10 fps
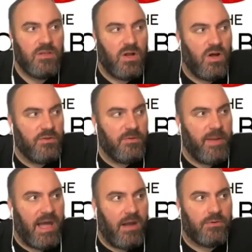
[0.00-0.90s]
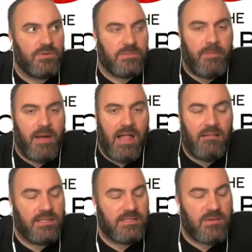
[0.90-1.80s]
other powers and
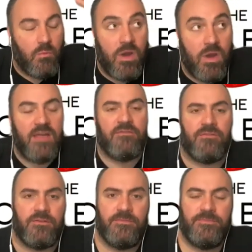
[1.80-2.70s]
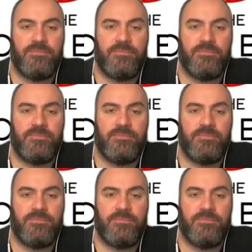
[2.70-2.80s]
politics and whatever.